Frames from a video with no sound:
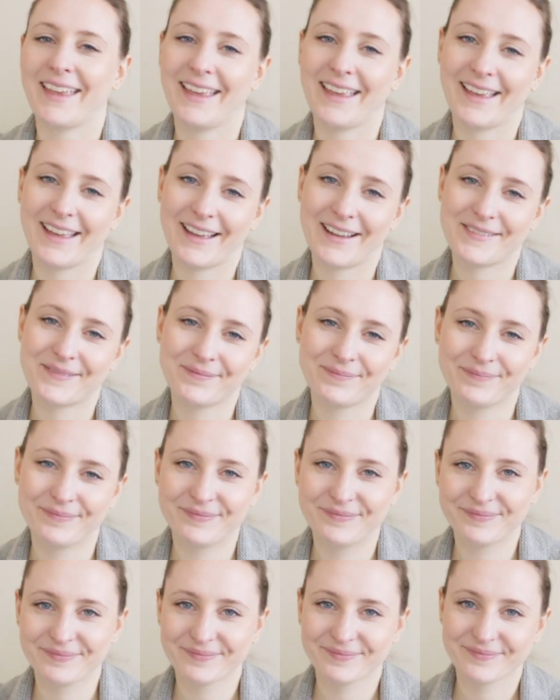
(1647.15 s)
Yeah,
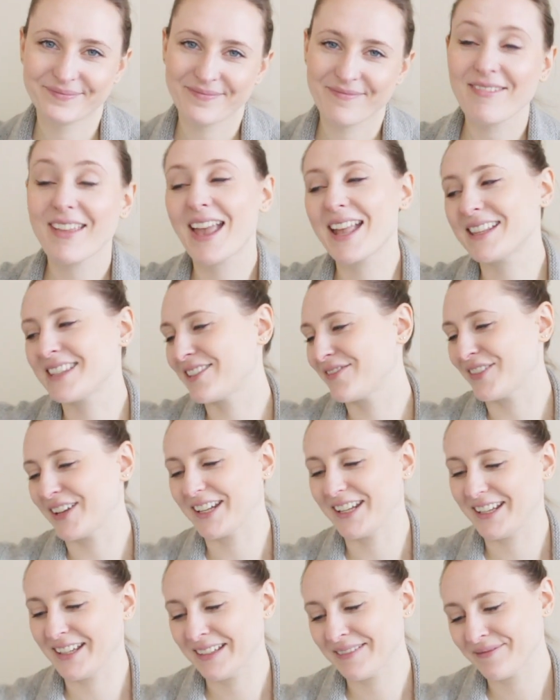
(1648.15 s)
it's
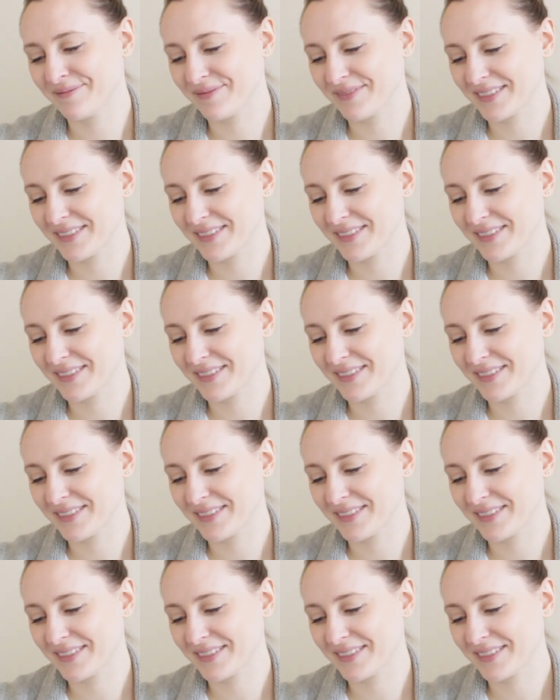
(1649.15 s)
funny,